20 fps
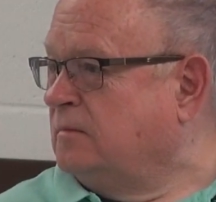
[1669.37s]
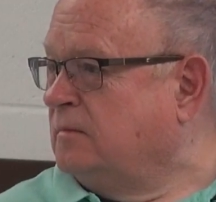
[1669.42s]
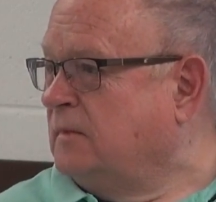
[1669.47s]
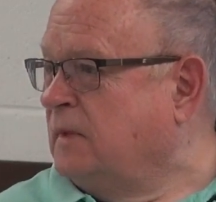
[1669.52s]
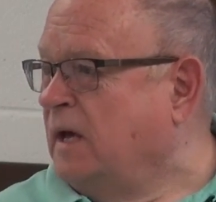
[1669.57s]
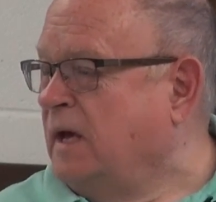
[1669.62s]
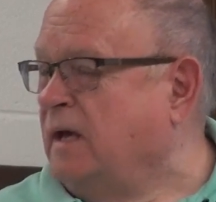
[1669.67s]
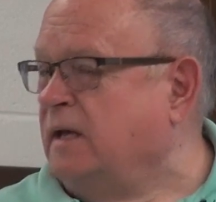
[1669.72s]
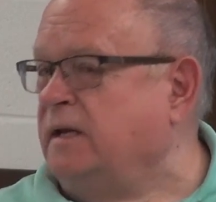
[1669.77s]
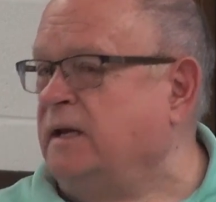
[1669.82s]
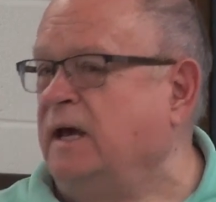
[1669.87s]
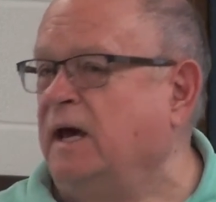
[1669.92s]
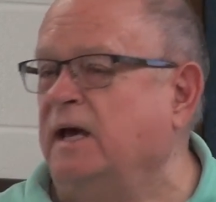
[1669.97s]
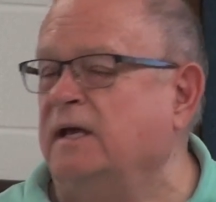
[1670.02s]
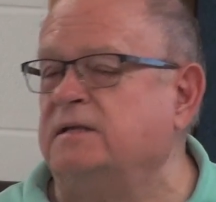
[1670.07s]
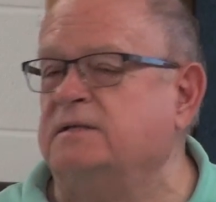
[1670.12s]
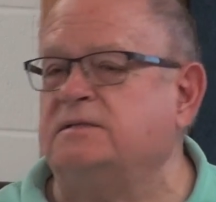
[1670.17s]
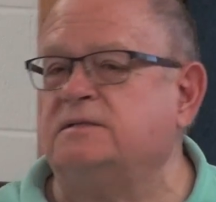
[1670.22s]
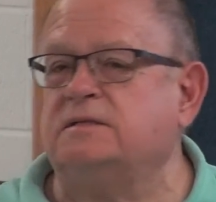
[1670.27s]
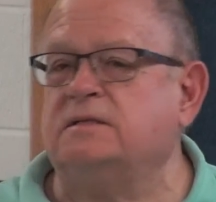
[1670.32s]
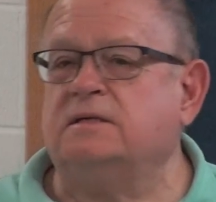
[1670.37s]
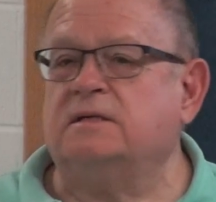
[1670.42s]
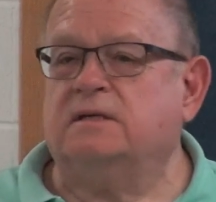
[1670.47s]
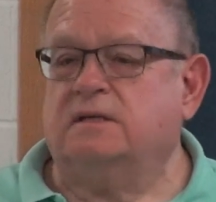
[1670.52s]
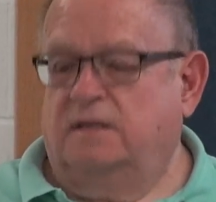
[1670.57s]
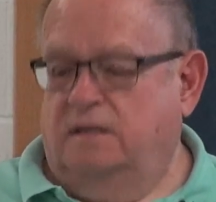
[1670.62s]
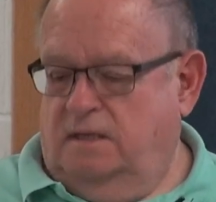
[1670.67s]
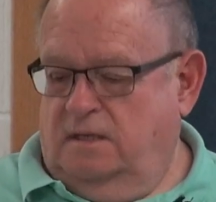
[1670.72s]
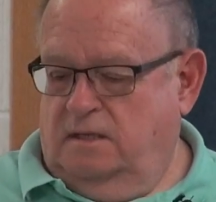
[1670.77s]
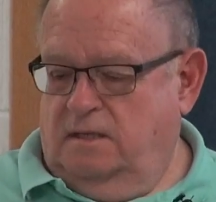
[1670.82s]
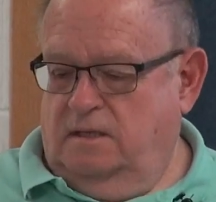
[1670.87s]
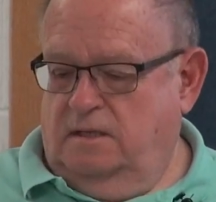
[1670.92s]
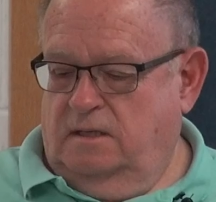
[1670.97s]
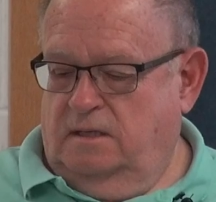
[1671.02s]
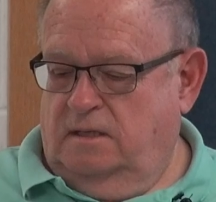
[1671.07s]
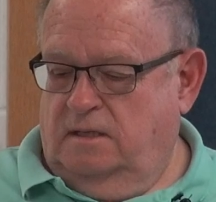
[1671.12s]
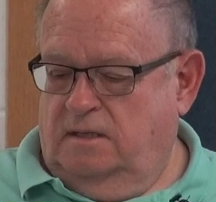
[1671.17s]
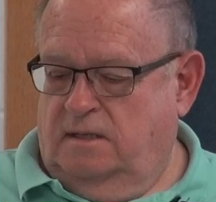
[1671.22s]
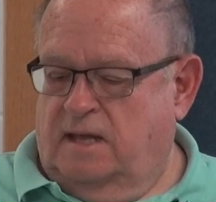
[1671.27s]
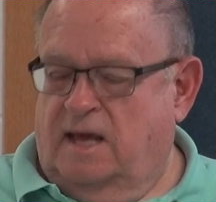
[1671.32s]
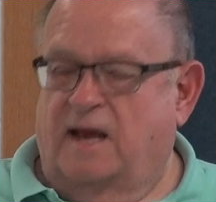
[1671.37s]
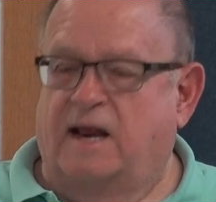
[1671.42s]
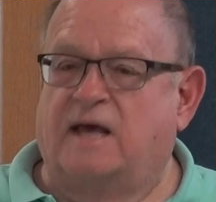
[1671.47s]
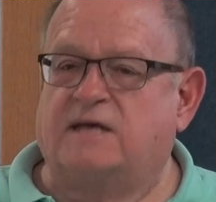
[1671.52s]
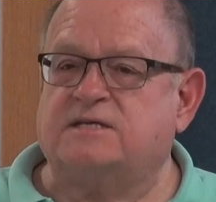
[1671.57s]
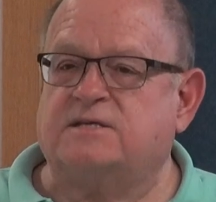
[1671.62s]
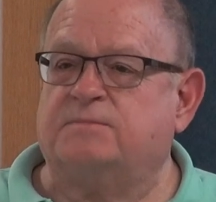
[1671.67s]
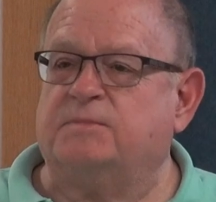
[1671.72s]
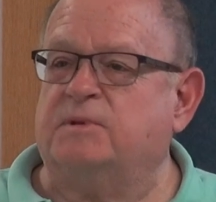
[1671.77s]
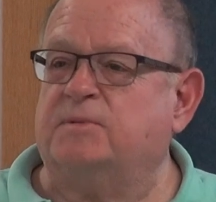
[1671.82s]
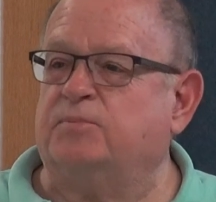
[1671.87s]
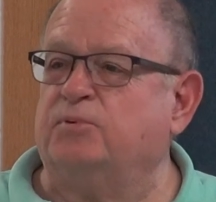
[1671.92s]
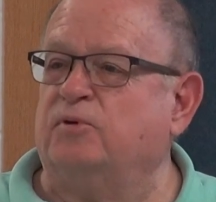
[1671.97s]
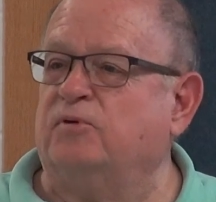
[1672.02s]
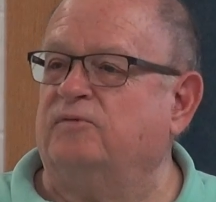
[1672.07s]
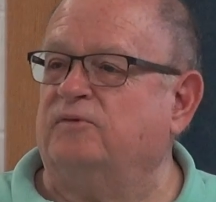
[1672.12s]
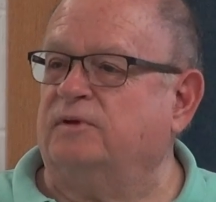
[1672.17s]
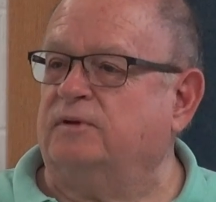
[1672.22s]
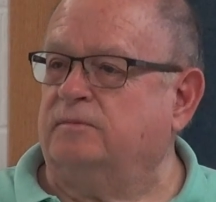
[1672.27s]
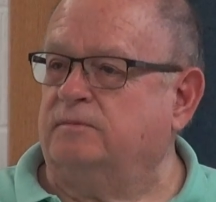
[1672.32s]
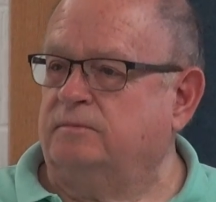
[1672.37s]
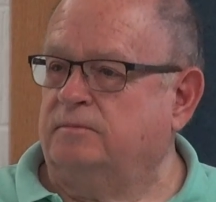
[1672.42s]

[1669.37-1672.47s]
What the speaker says: And yet, that hasn't been proven.